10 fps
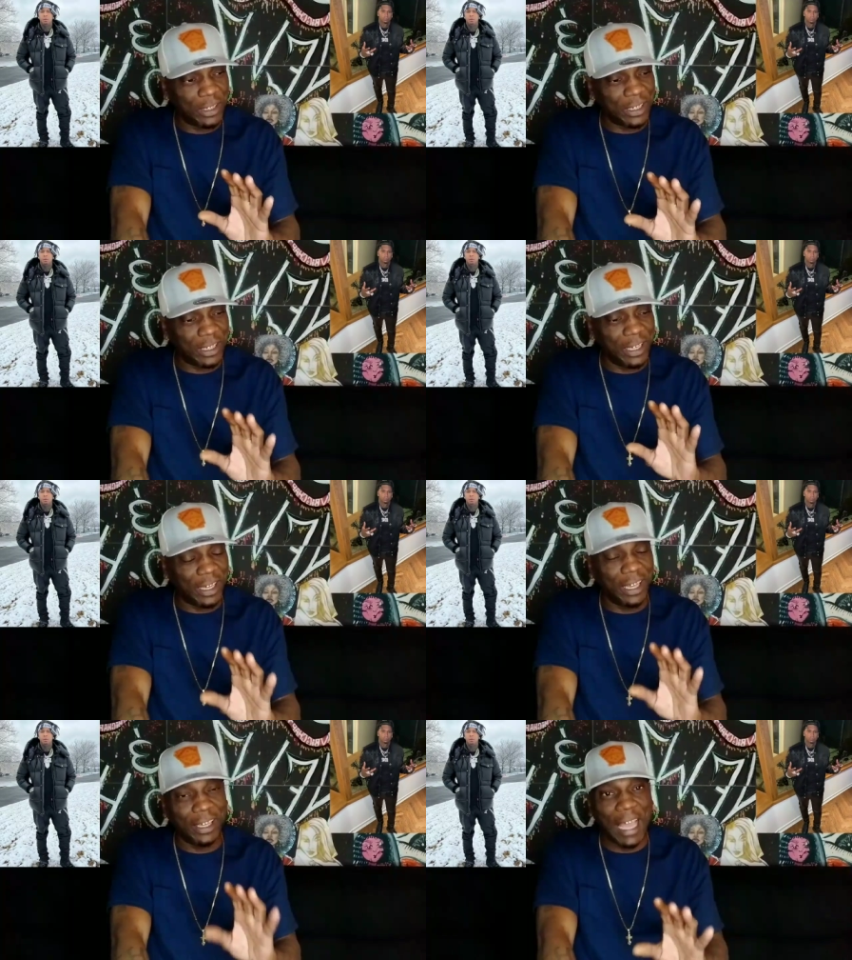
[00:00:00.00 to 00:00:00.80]
it, it,
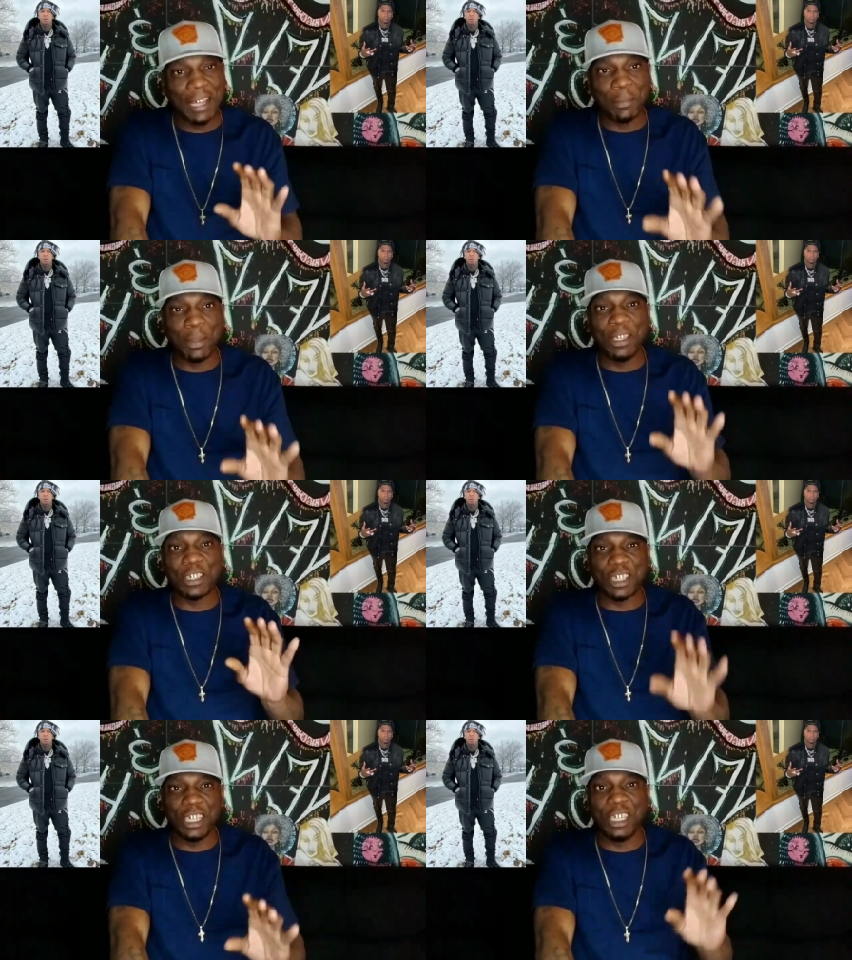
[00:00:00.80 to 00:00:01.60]
it got to be the
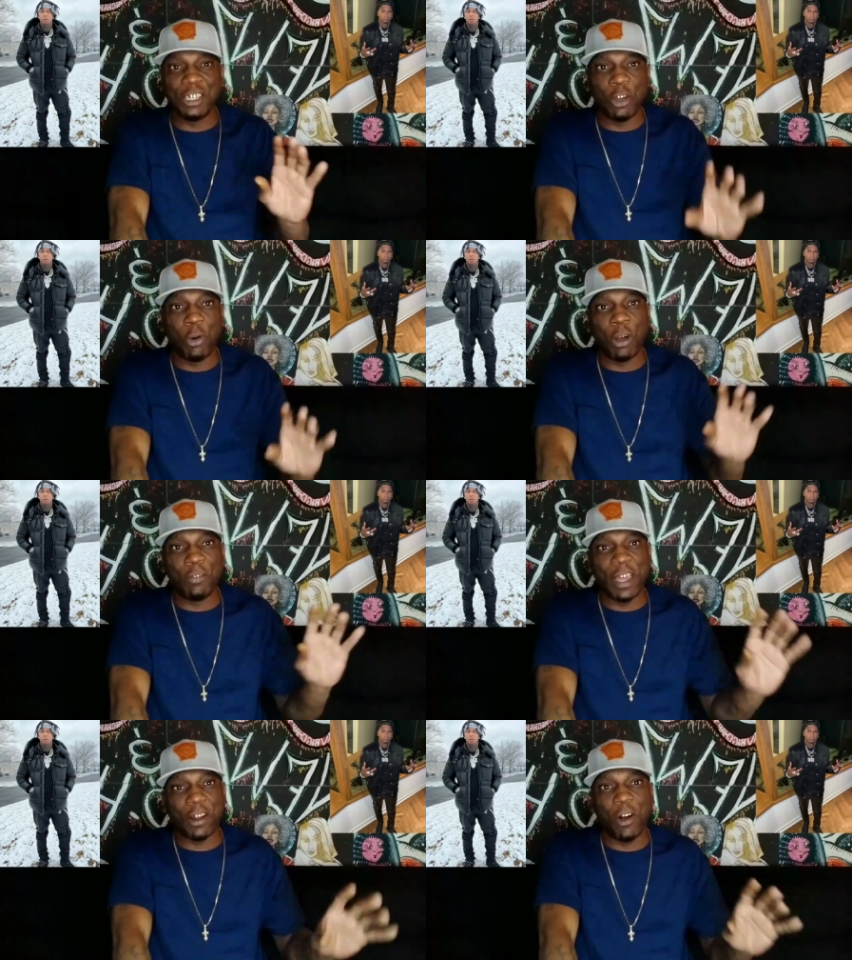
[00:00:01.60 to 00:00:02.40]
CEO
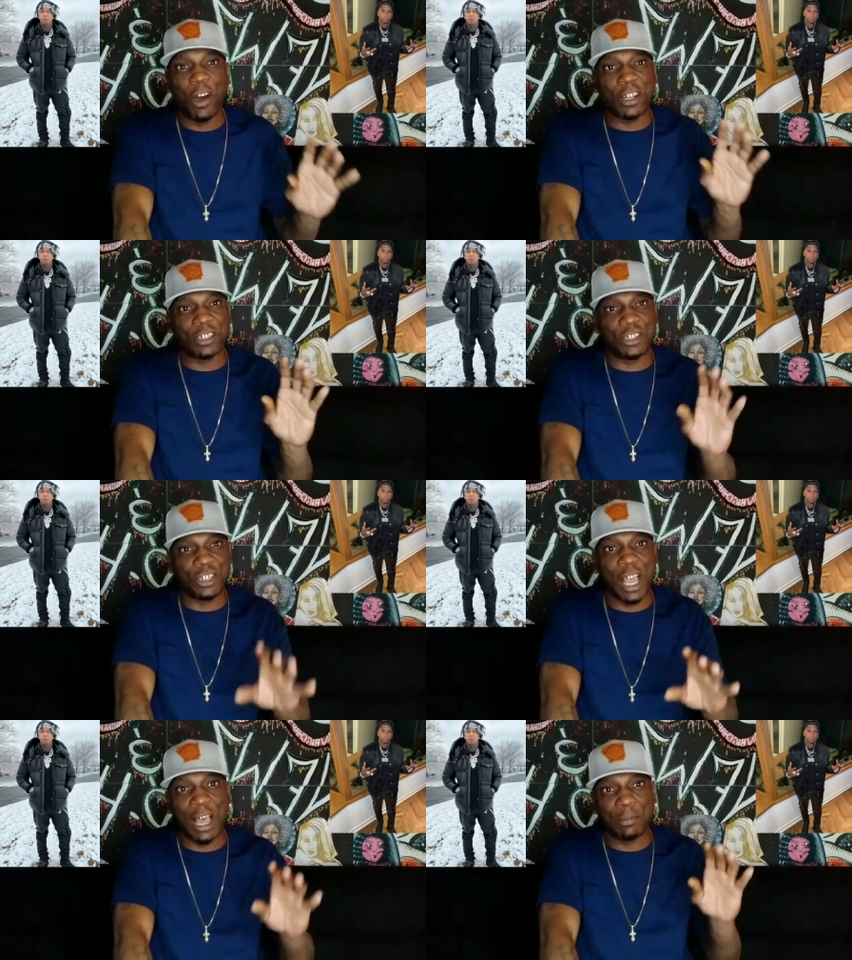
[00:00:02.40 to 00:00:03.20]
of that artist's
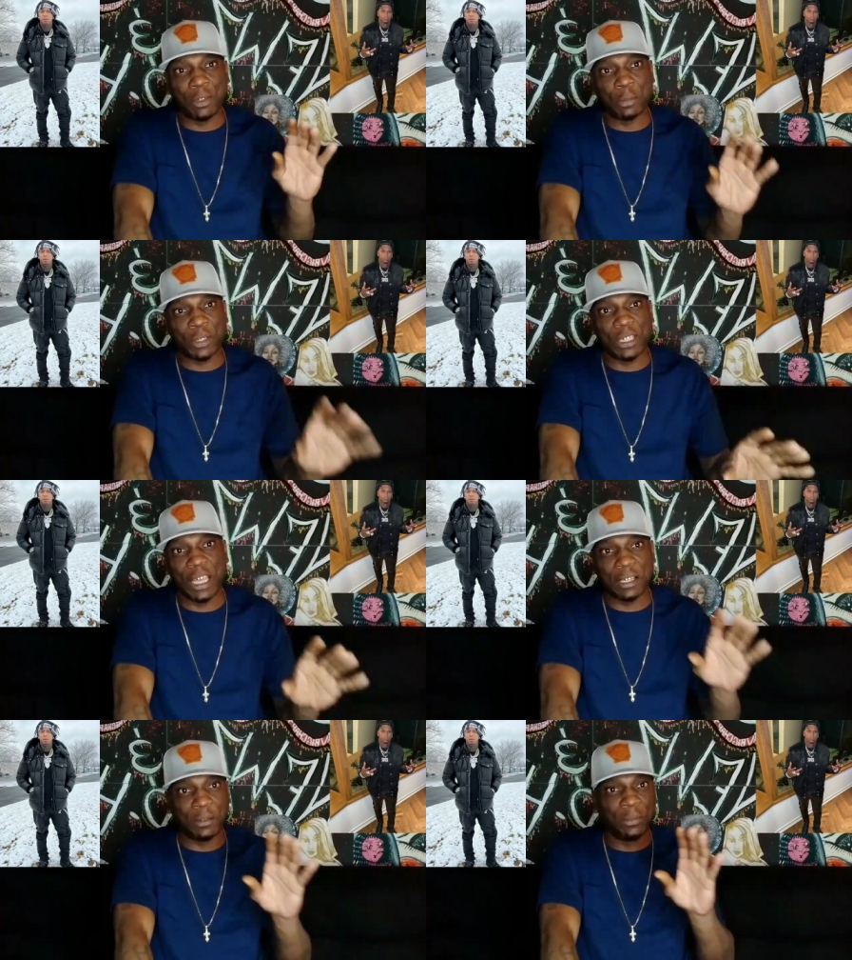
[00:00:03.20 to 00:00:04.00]
job to
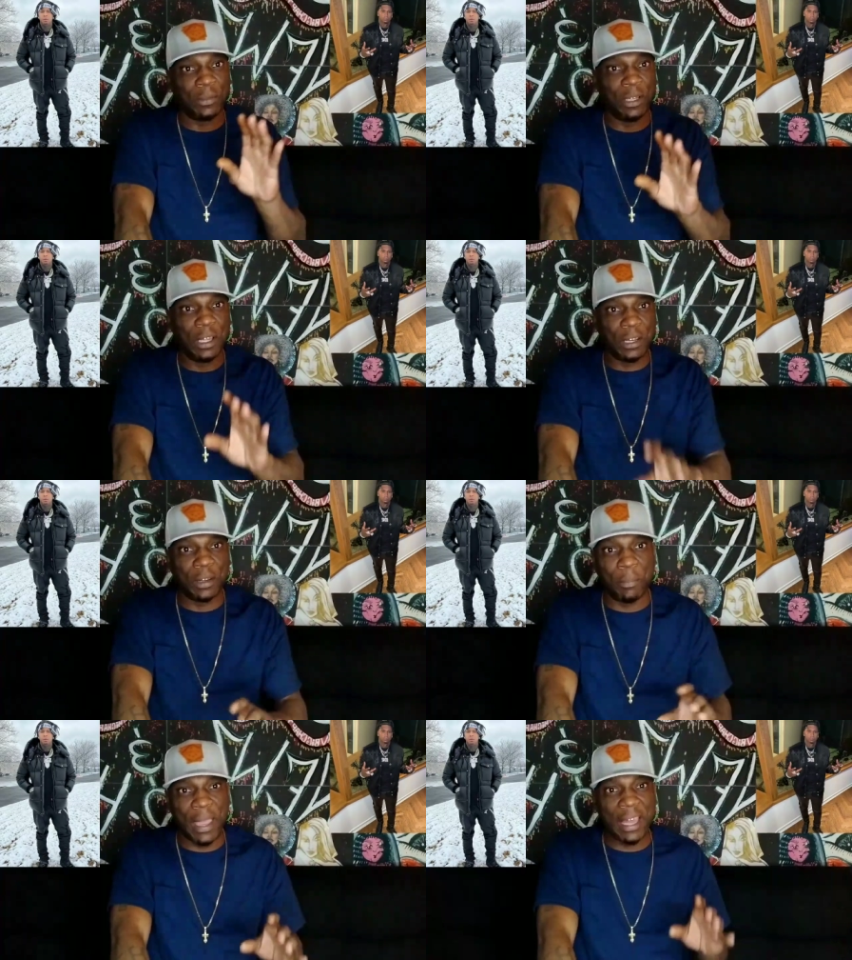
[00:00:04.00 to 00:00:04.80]
protect them,
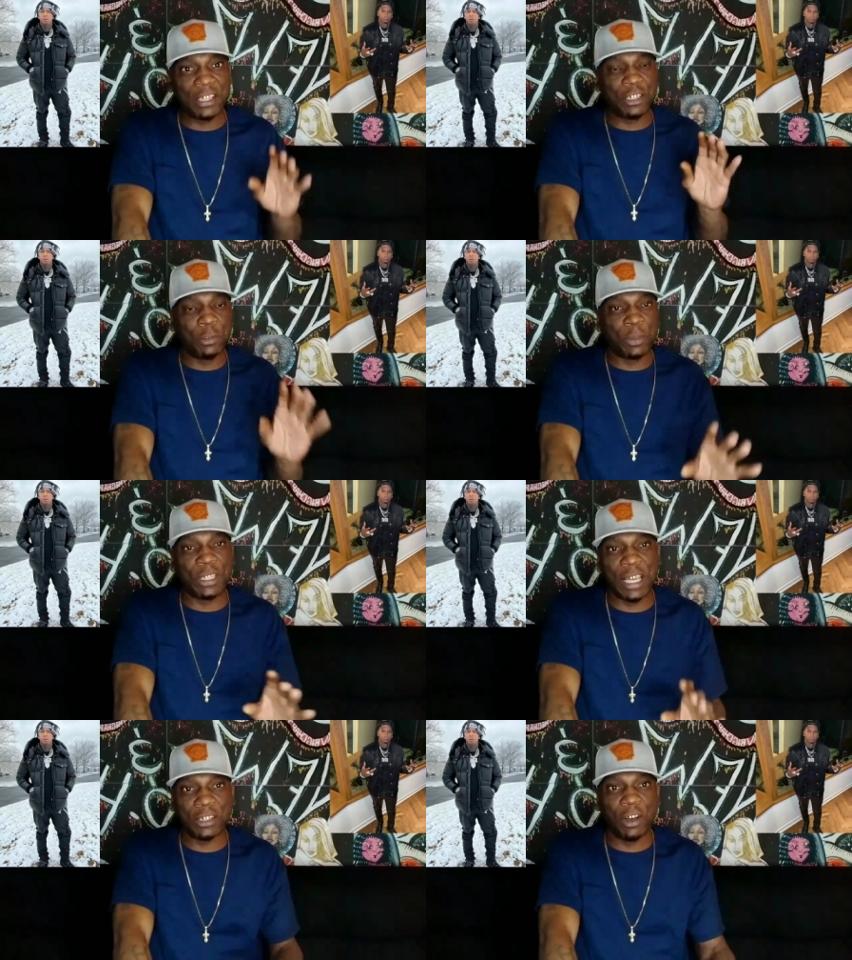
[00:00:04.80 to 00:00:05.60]
the manager to
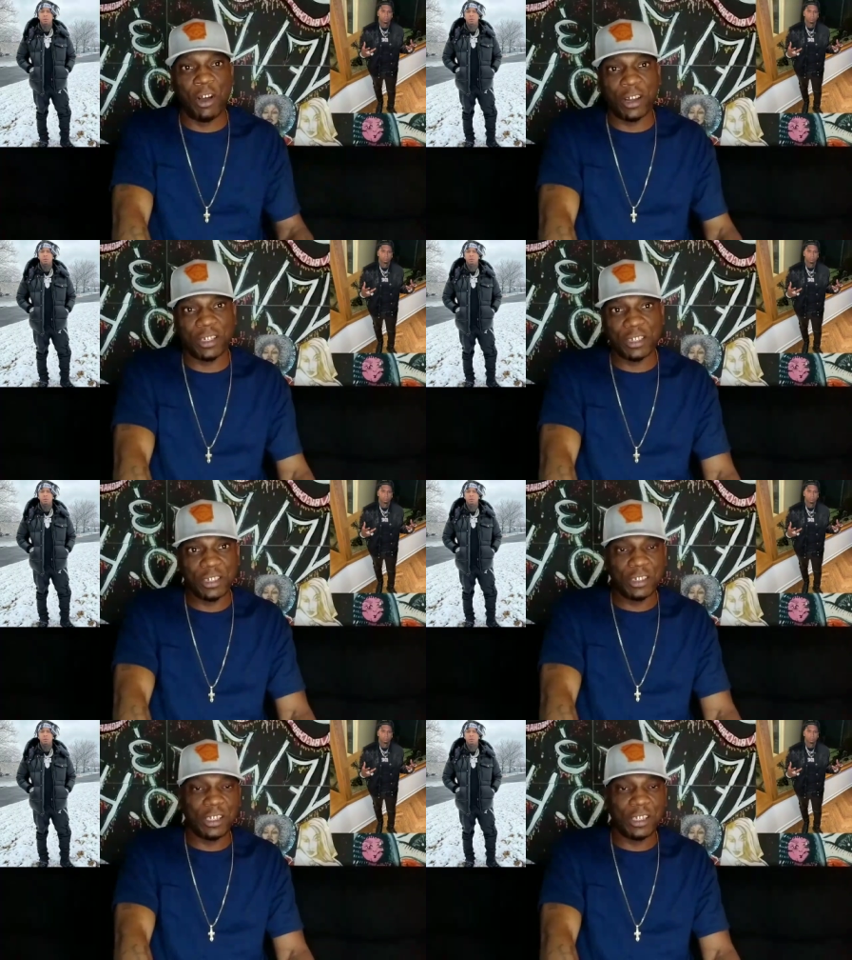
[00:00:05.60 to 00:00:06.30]
protect the artist.